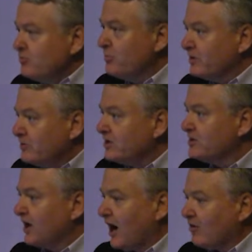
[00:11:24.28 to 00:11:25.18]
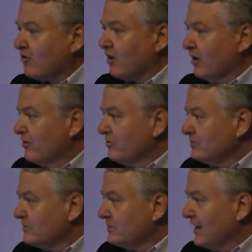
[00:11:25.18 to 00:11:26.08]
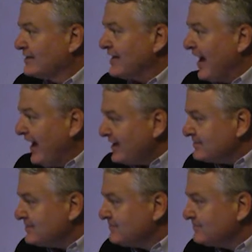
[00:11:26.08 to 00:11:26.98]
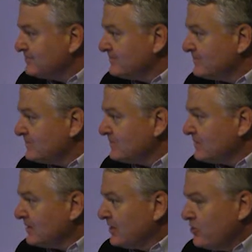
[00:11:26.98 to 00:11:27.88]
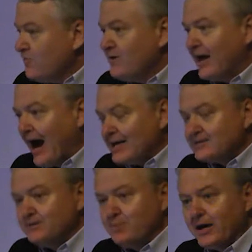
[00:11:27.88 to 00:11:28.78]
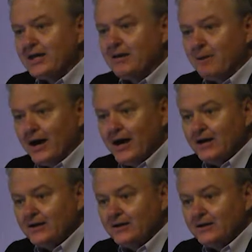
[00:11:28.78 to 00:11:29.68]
billion loan a tax? You've got to pay it back.